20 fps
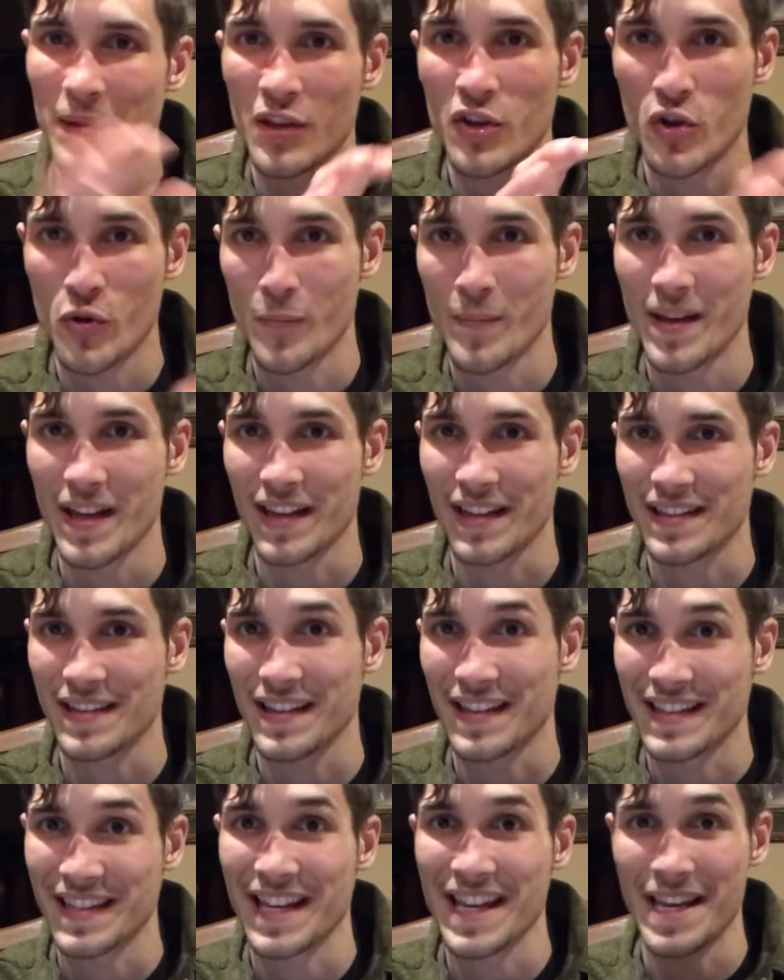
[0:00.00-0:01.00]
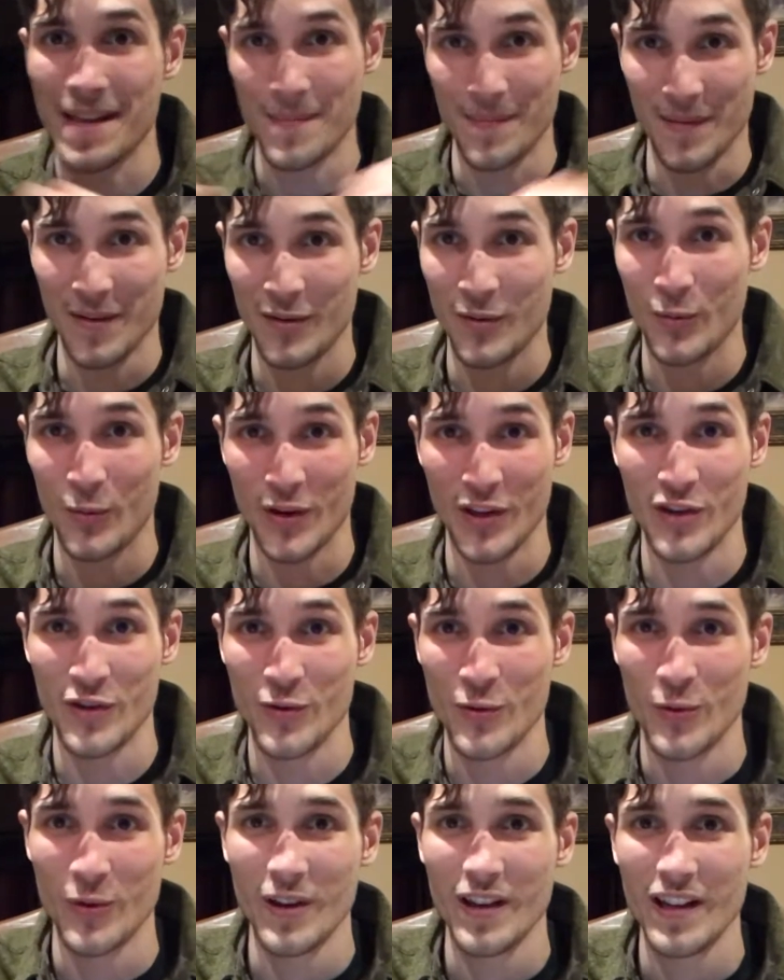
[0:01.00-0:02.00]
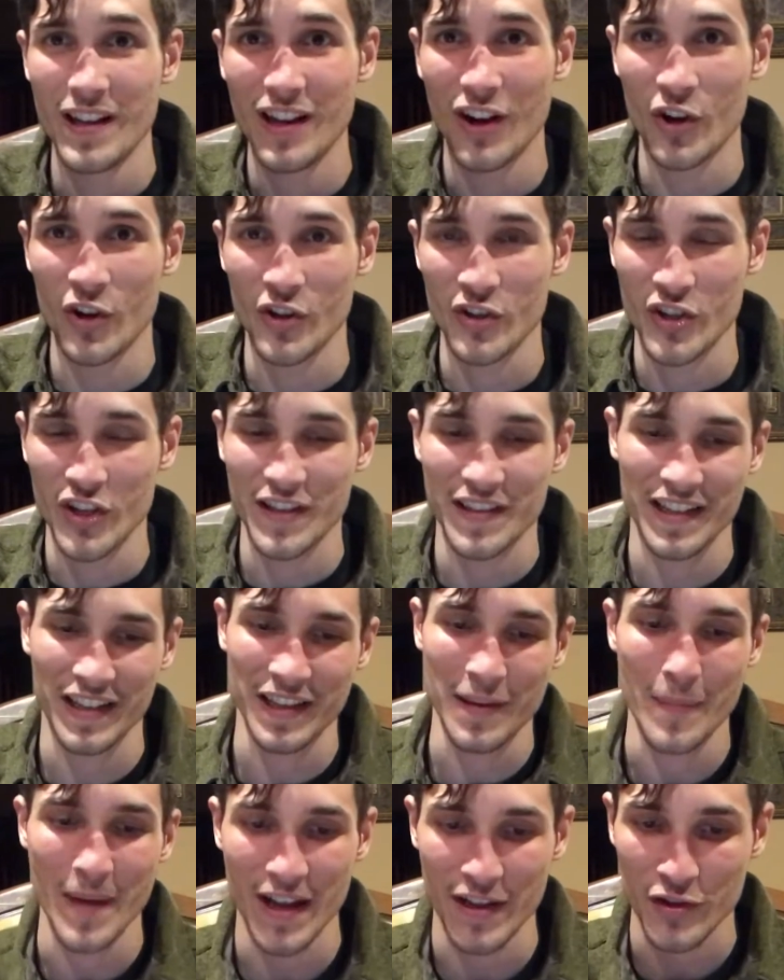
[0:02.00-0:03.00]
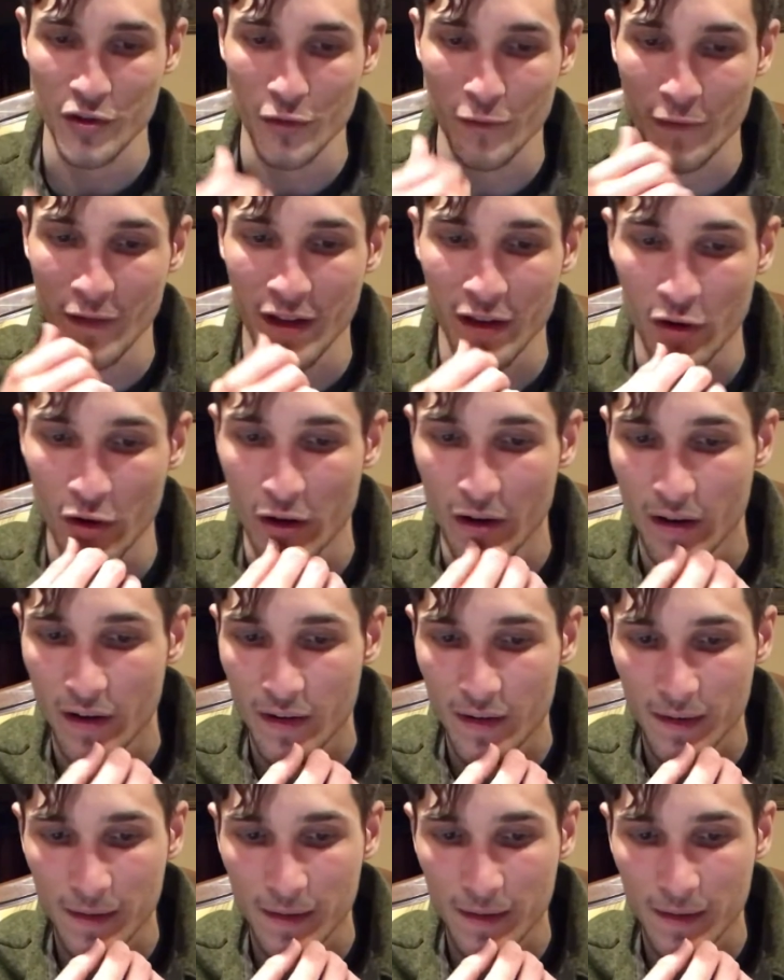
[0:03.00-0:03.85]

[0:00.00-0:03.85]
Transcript: your mix the same when you are adjusting the master fader.